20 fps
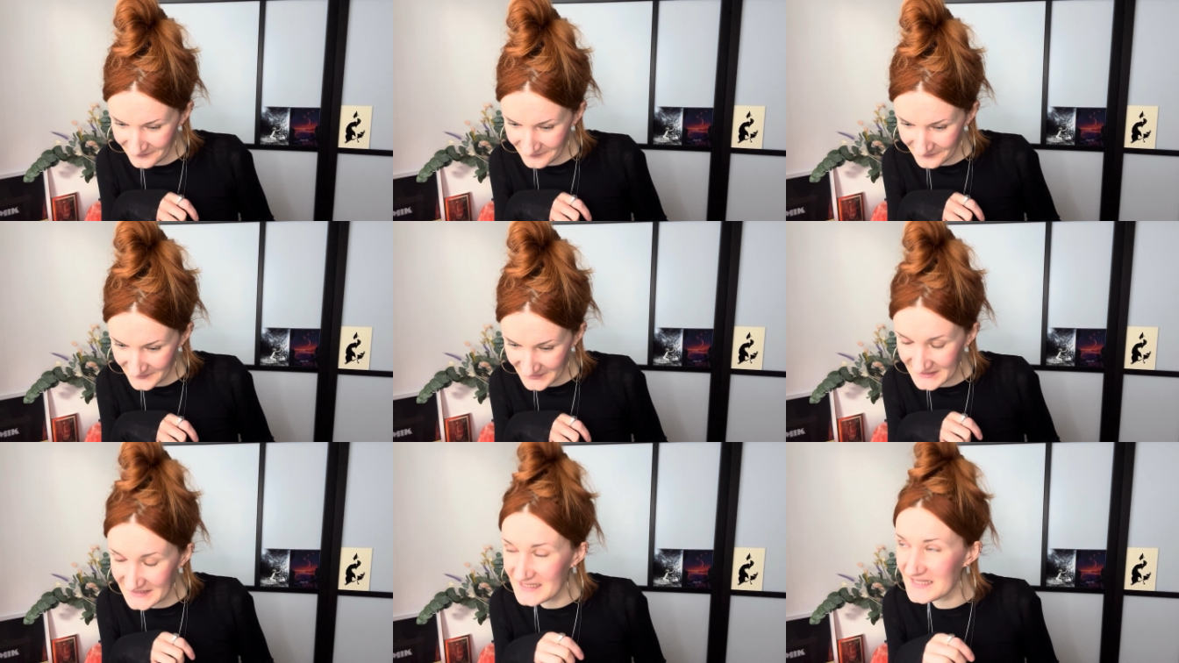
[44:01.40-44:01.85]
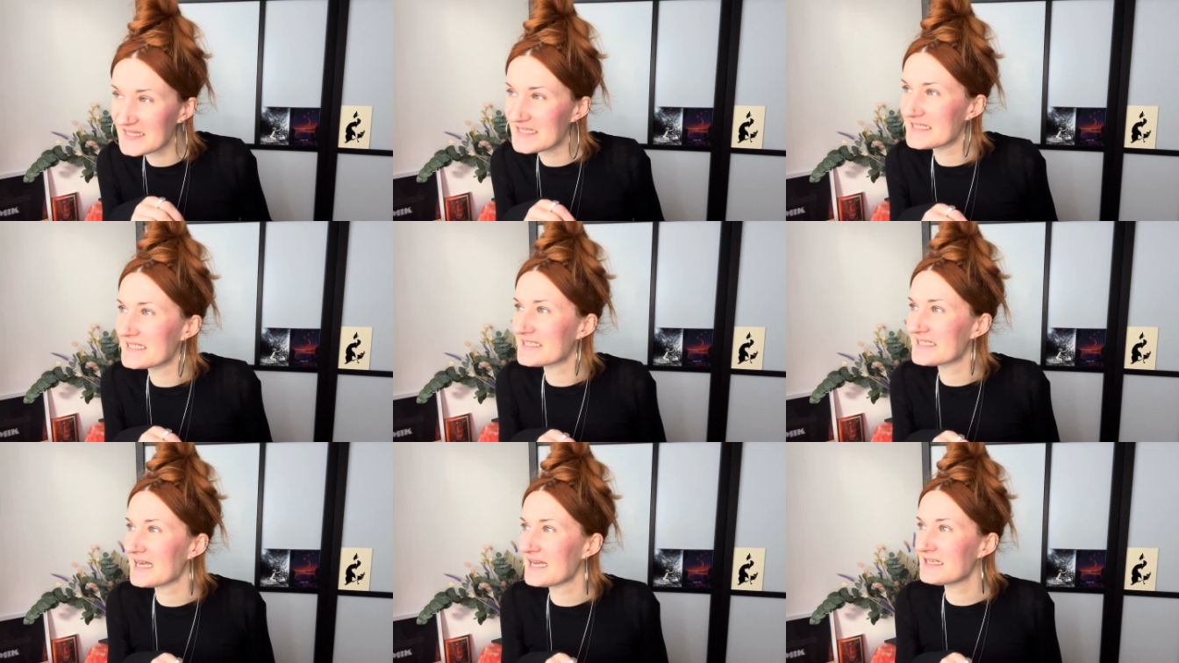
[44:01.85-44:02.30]
Because there's
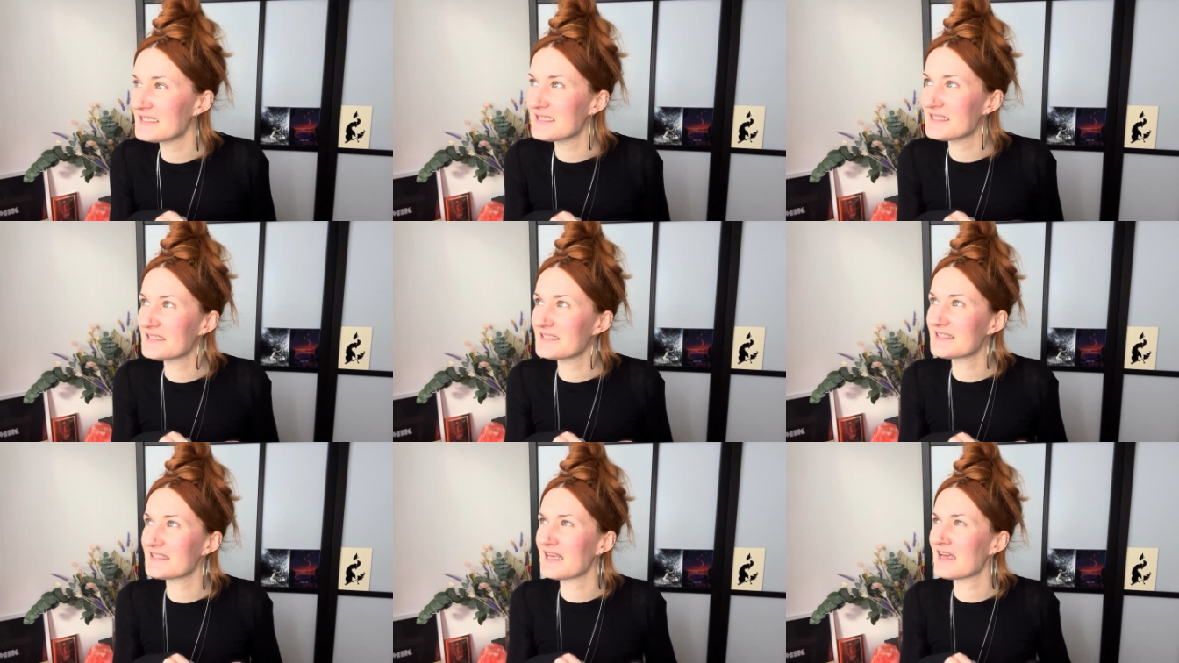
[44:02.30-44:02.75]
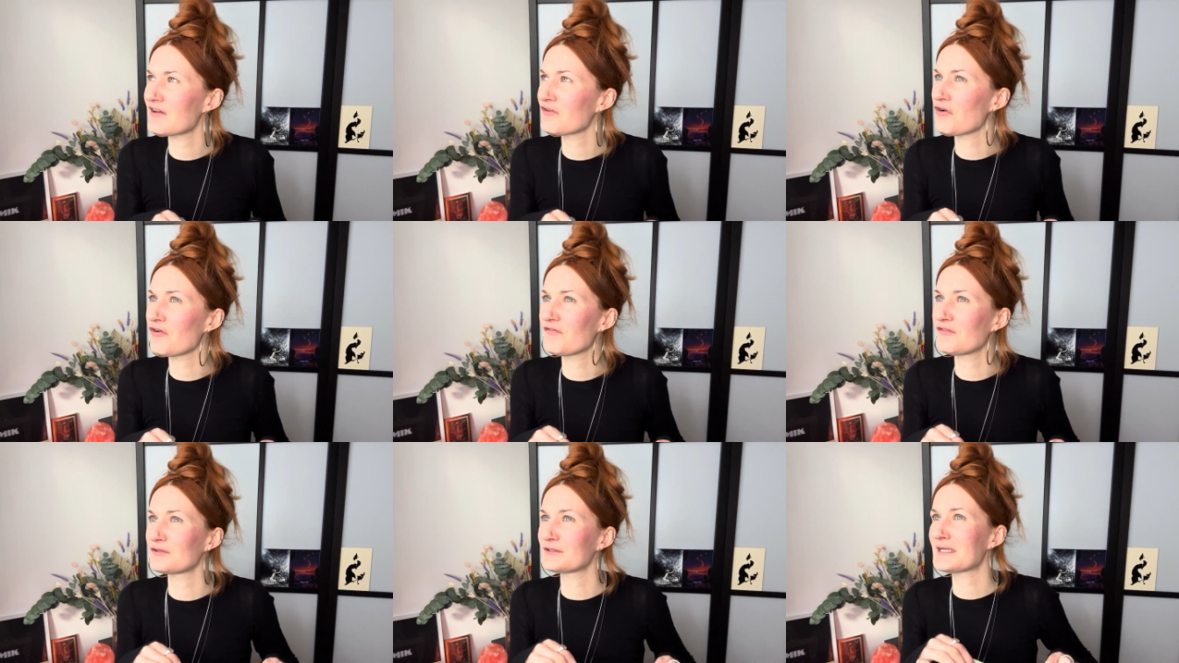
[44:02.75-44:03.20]
a tendency, an
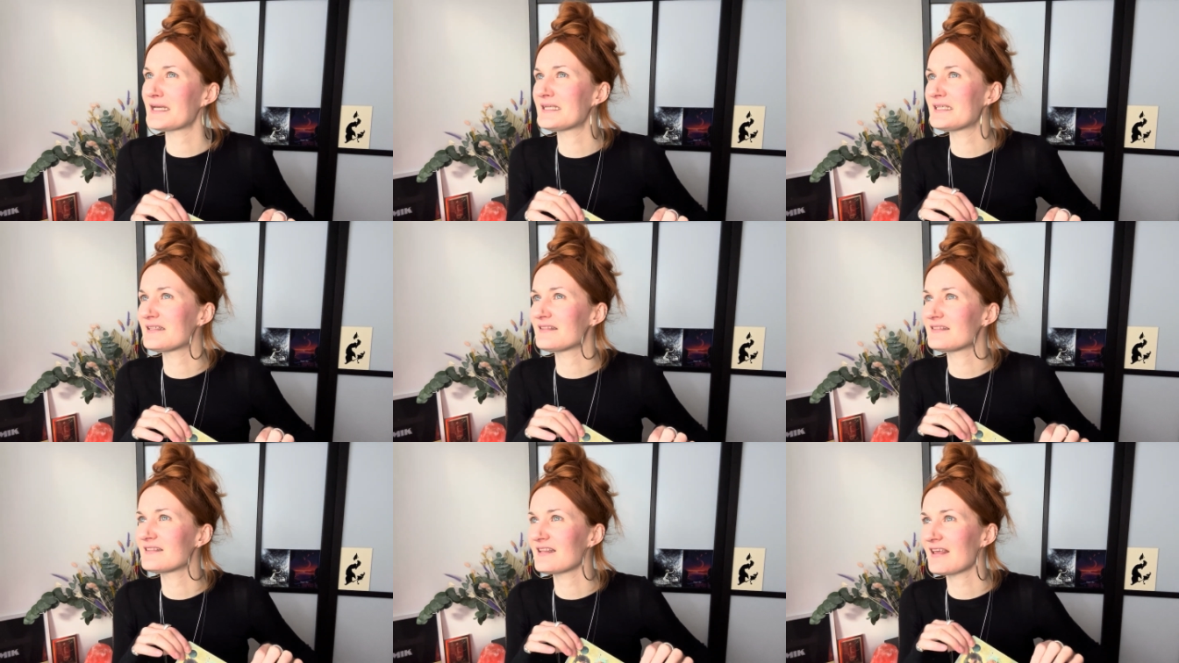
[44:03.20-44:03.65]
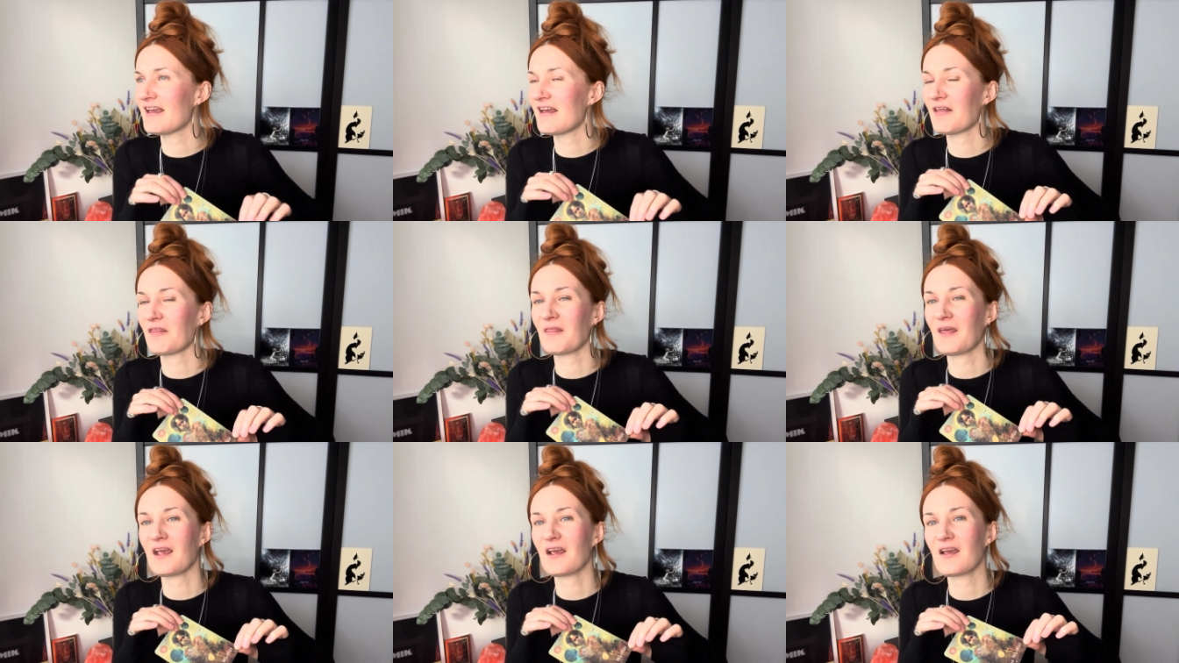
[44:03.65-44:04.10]
awful tendency, I
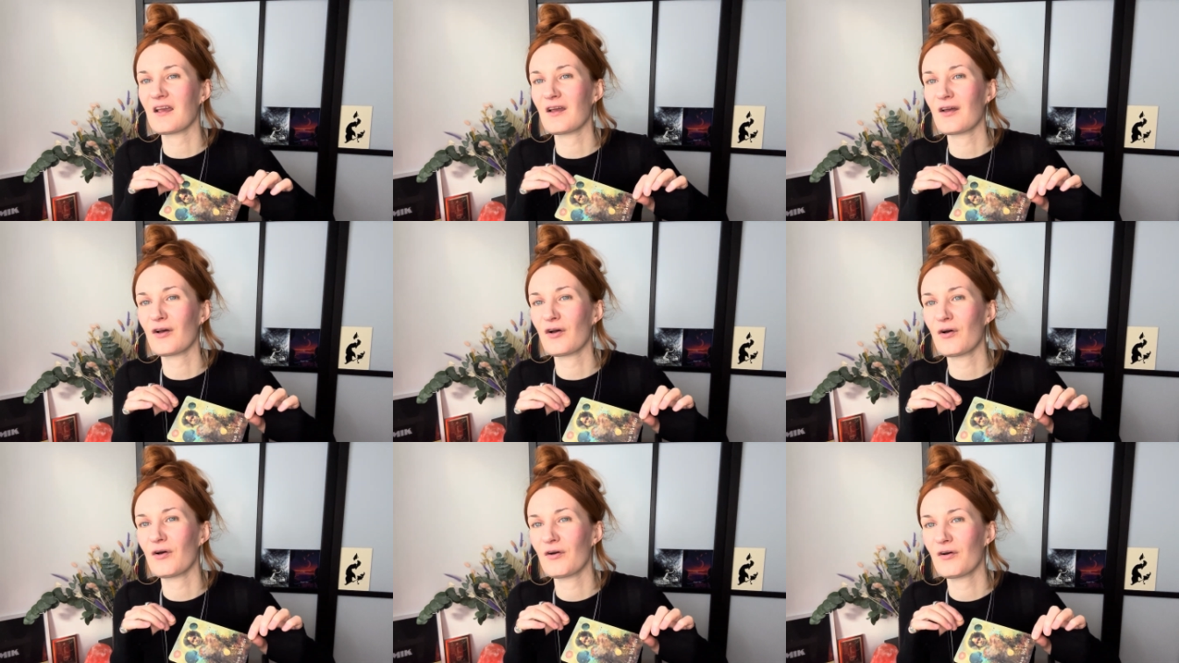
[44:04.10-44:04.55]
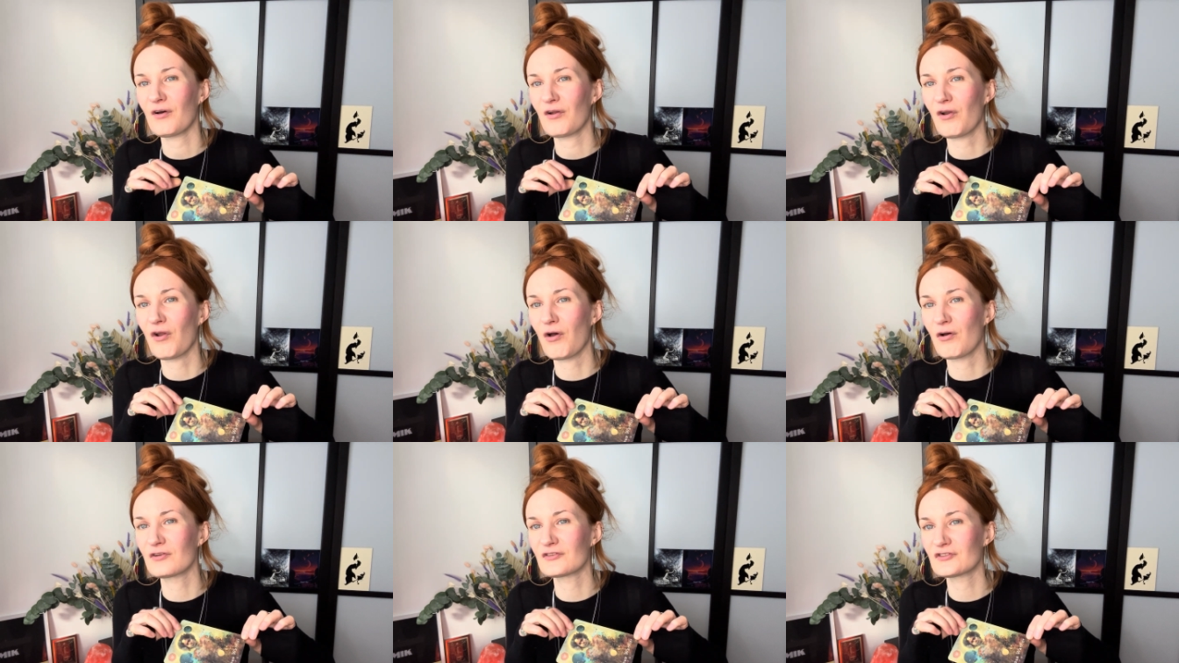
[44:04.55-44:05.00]
think, a
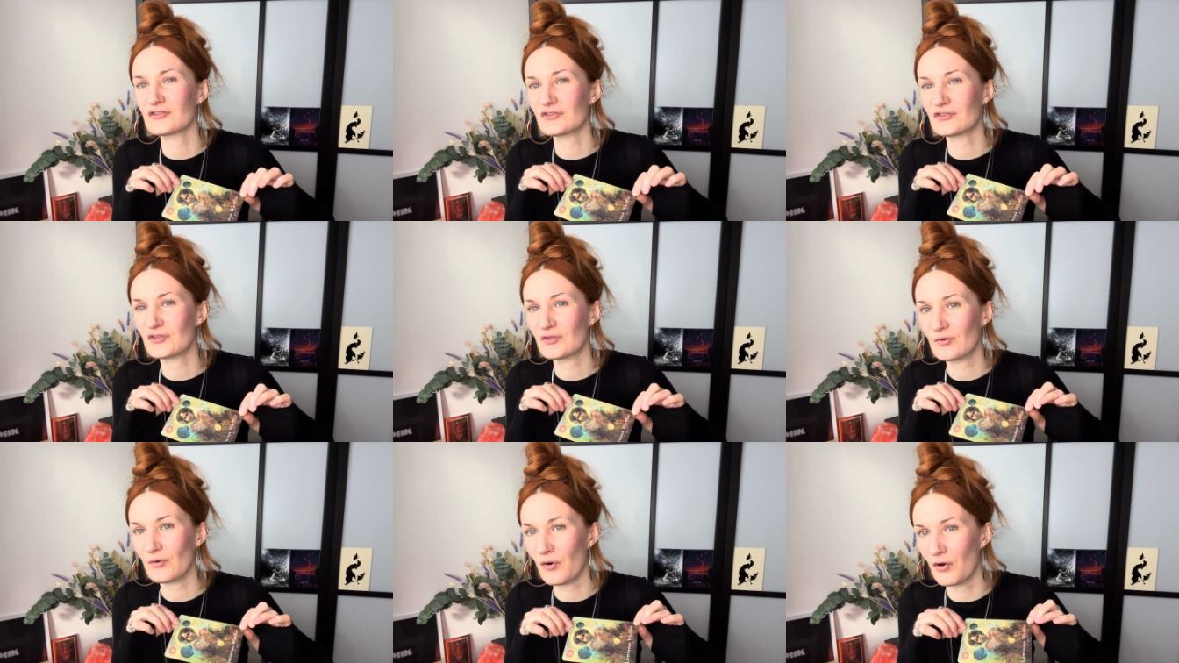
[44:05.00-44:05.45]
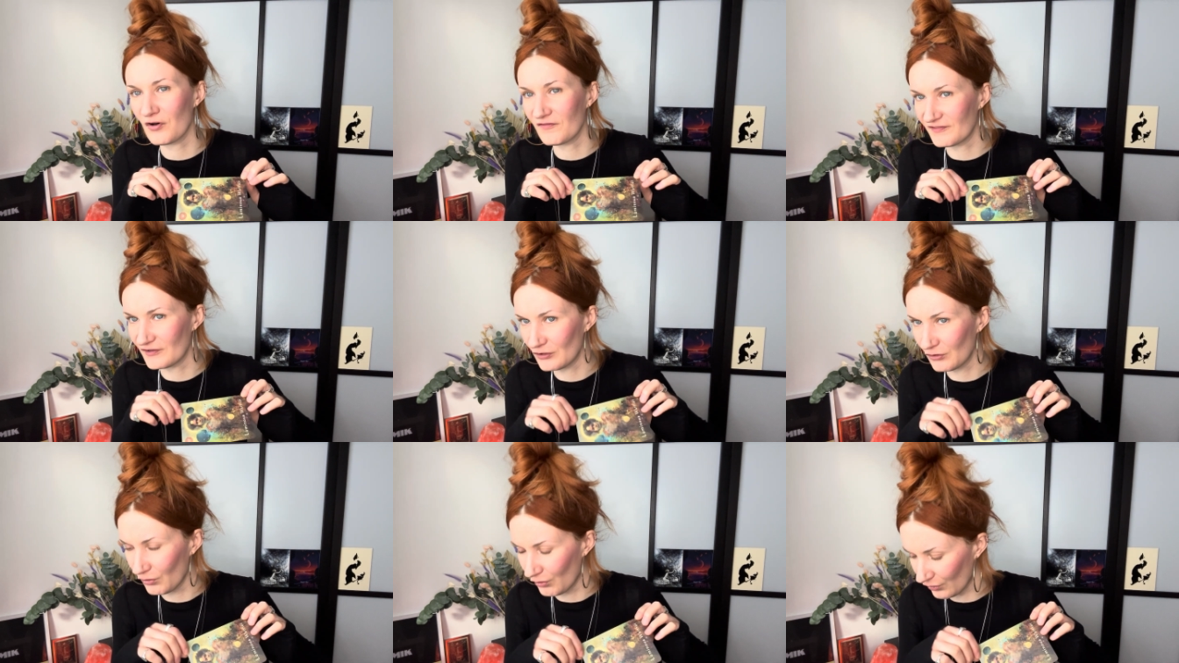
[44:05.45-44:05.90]
lot, to
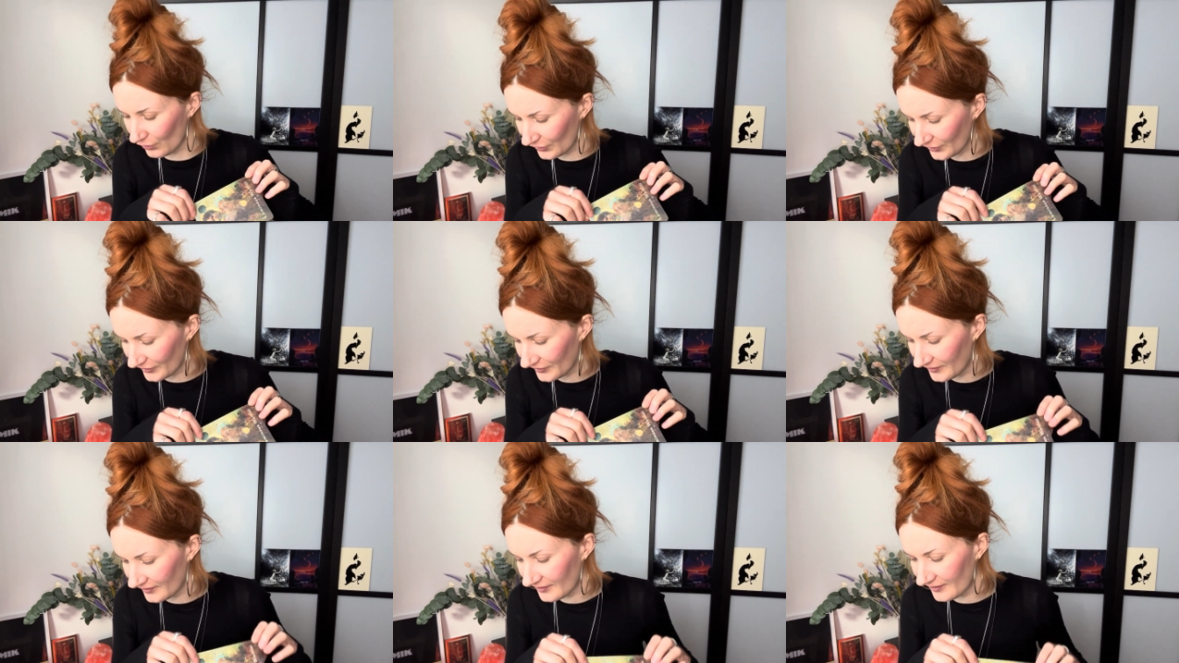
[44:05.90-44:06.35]
overlook